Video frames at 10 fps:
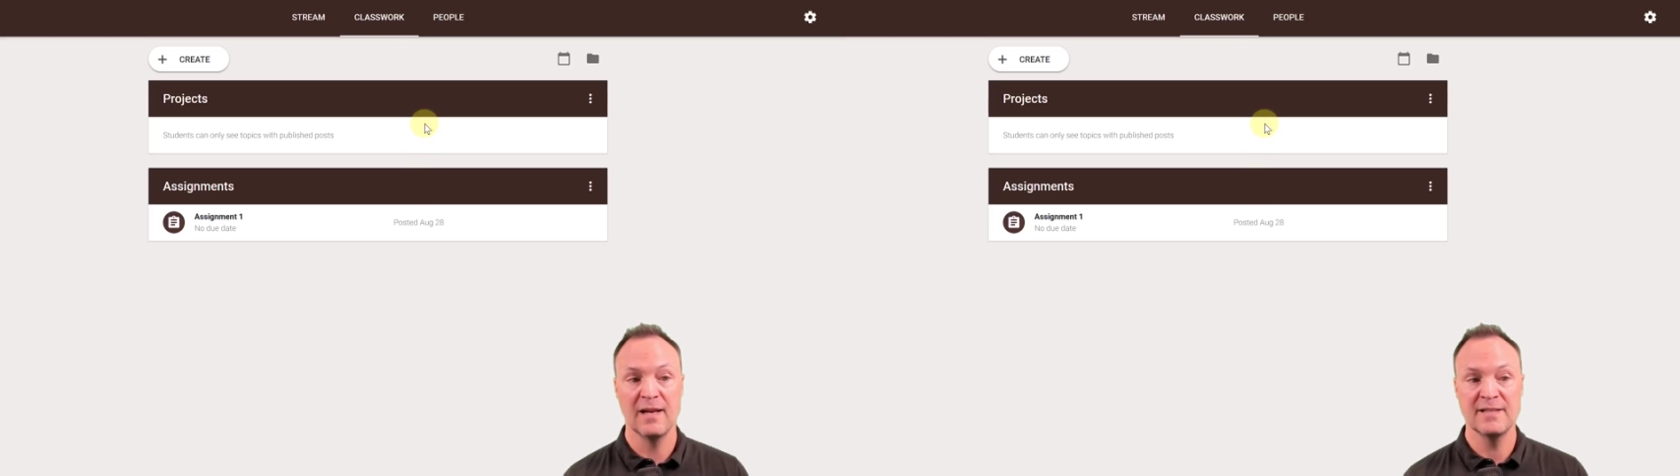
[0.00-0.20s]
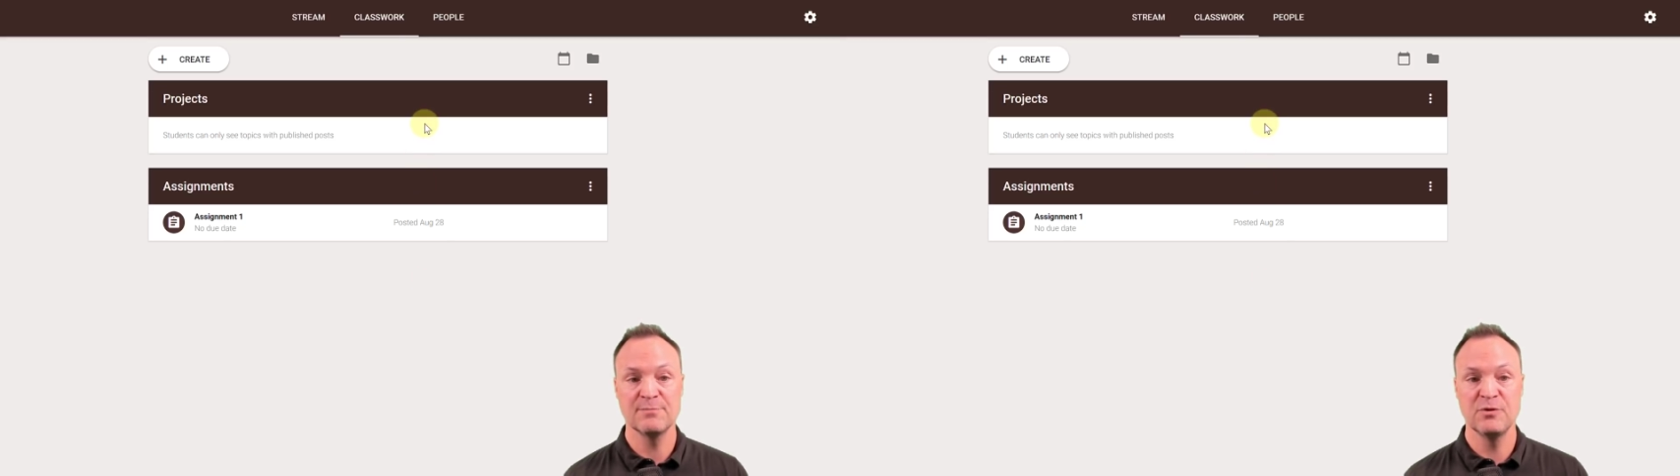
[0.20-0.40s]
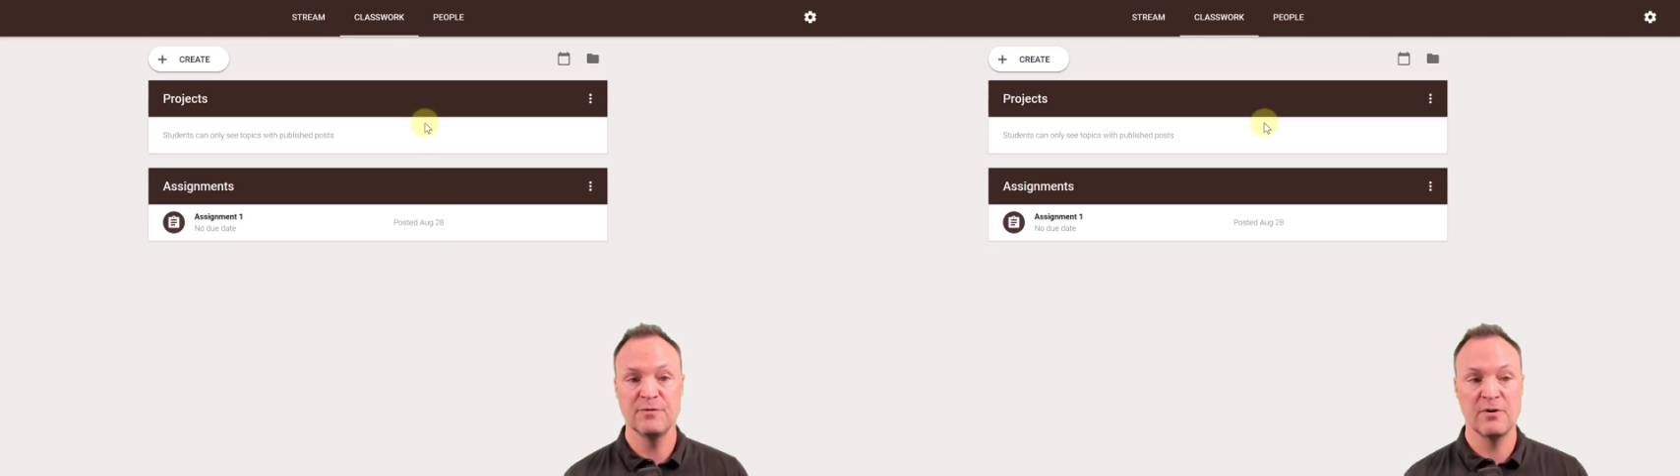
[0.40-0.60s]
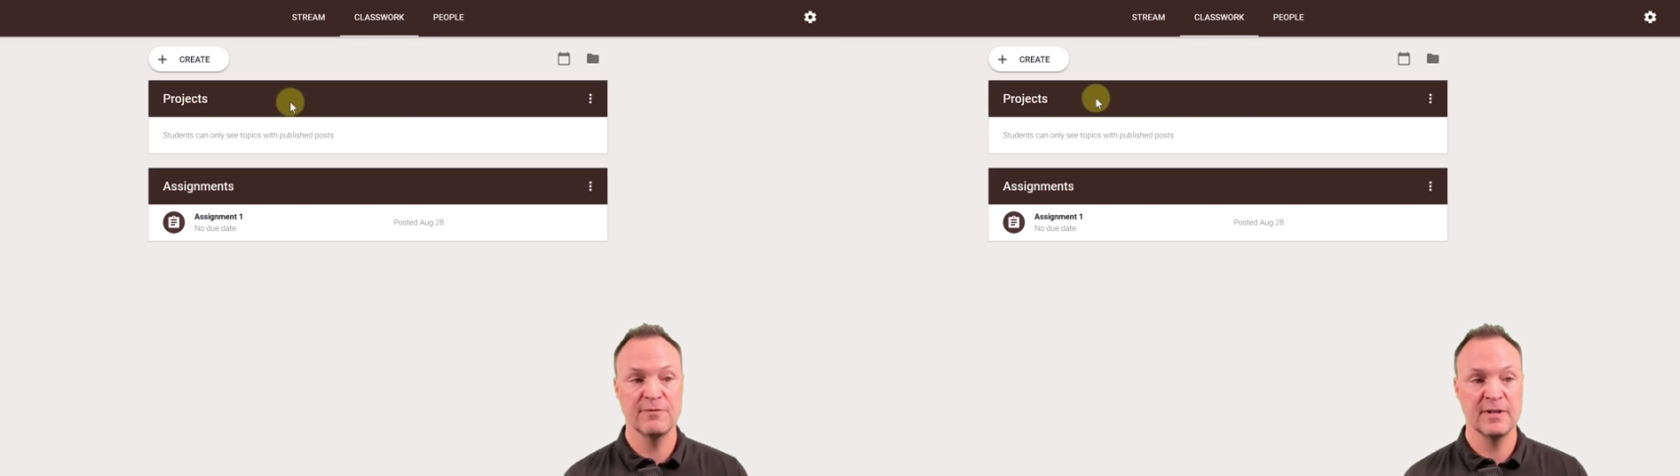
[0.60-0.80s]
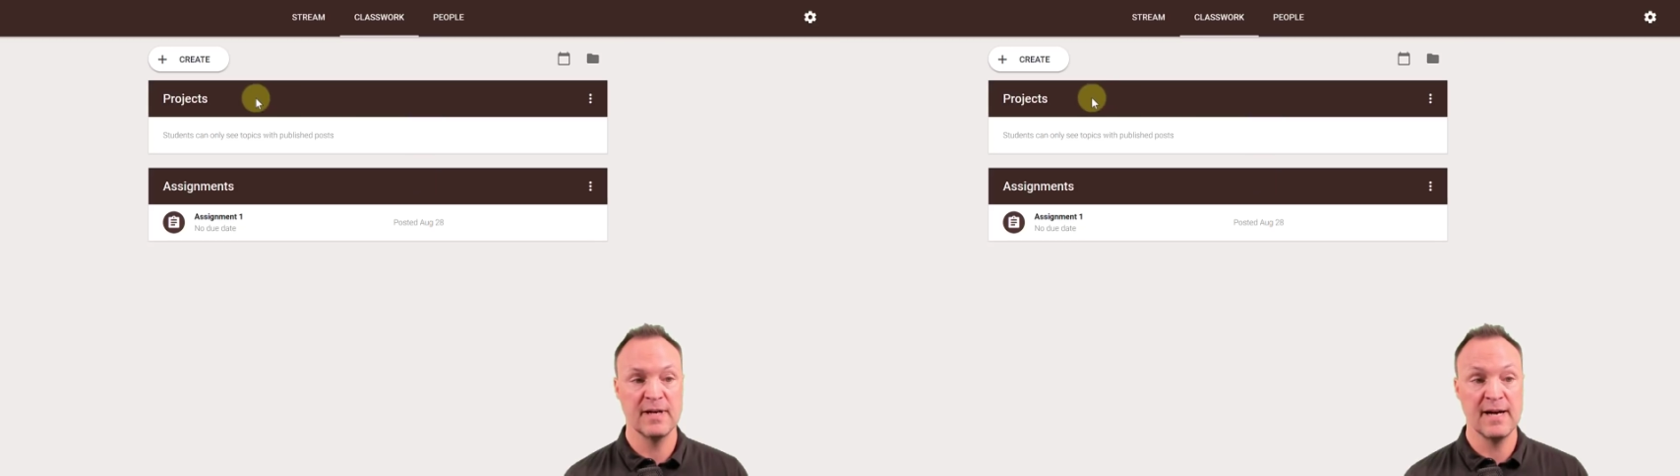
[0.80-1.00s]
Let's move
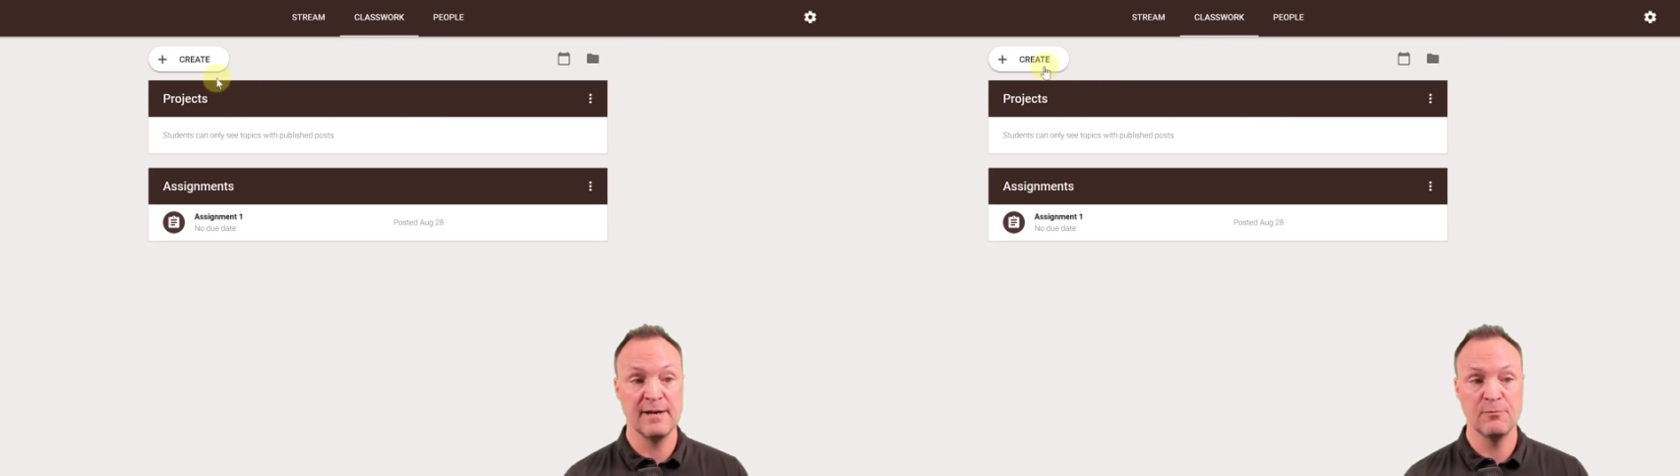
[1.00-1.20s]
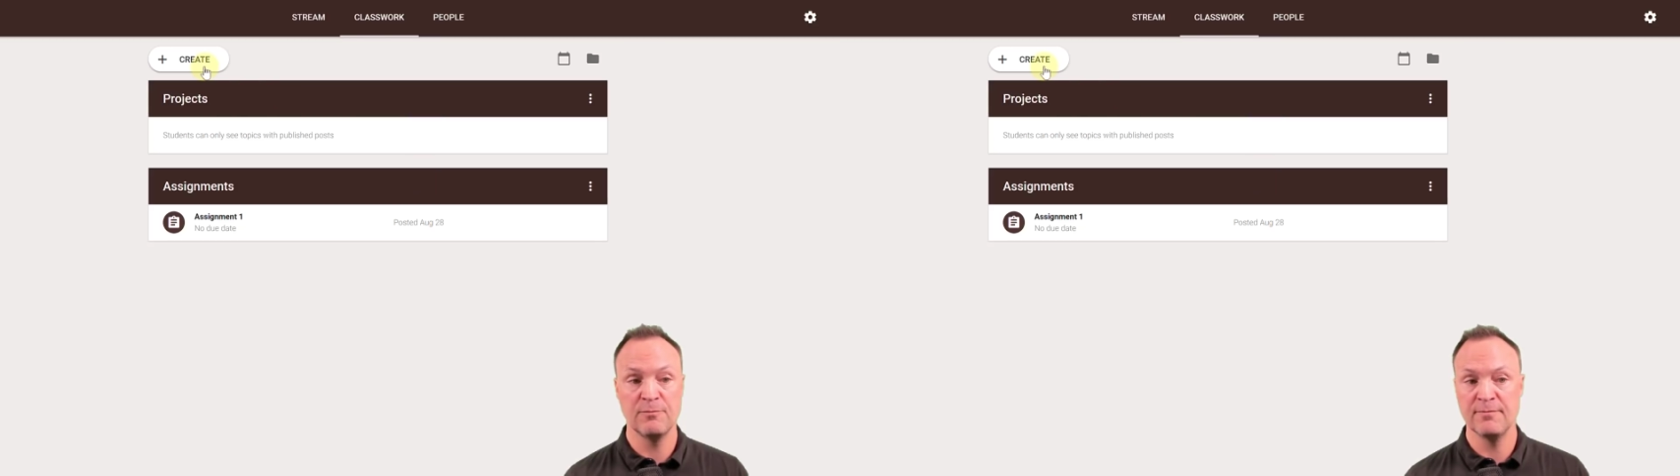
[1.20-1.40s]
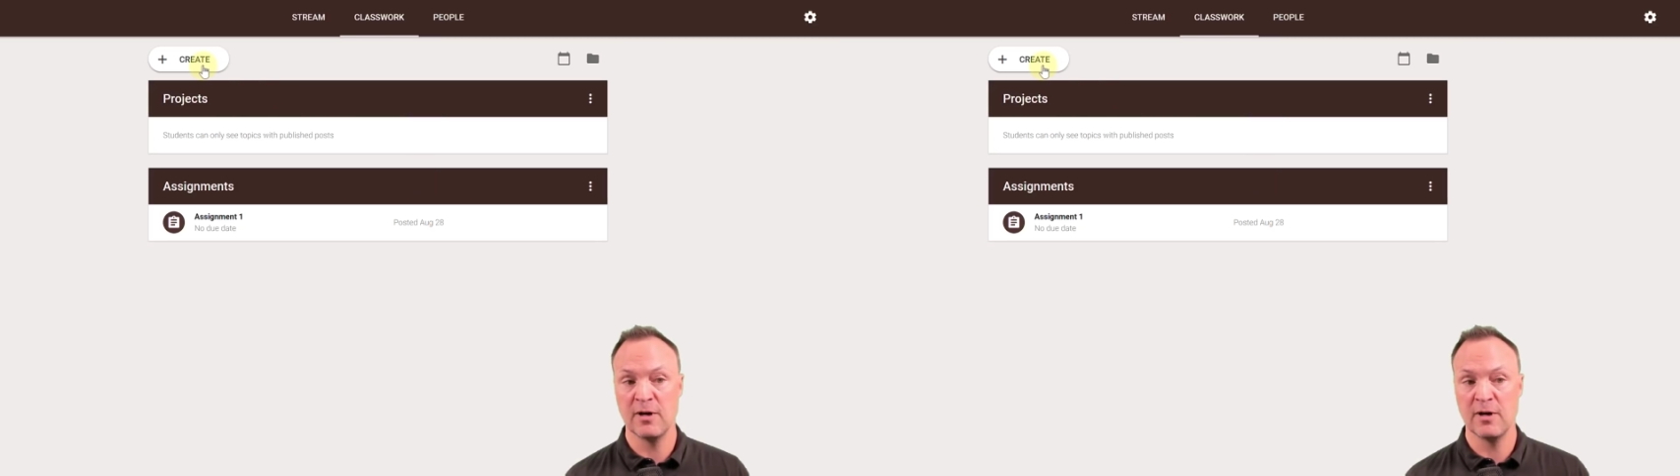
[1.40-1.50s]
over. Uh,